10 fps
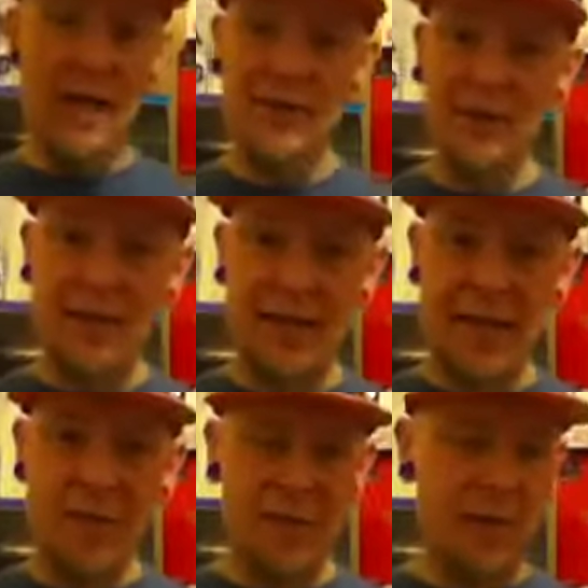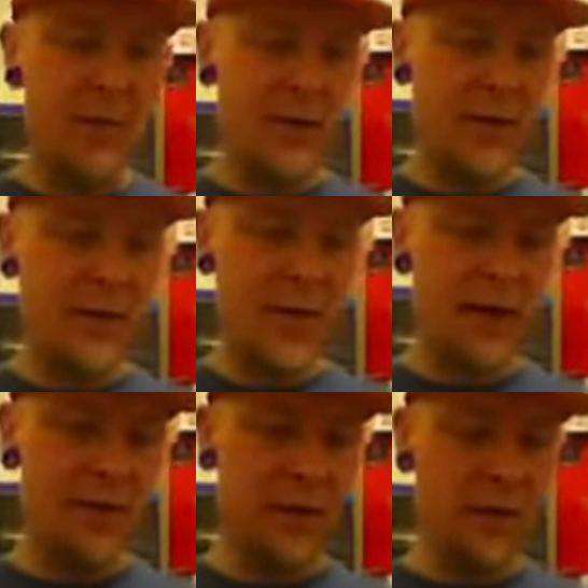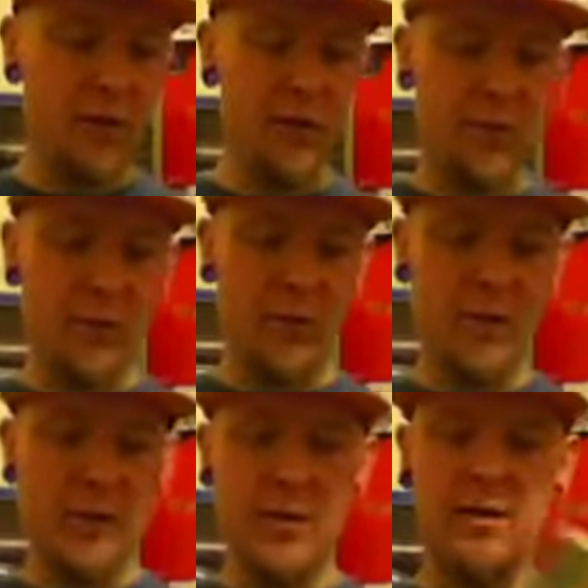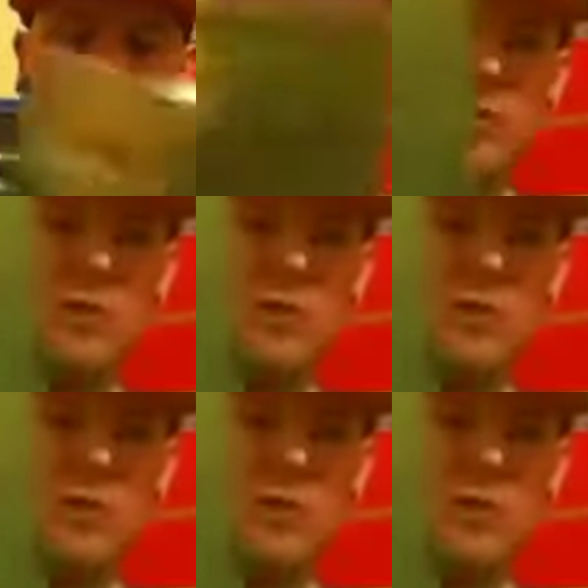I haven't got the game yet, but now I have the guide for the Link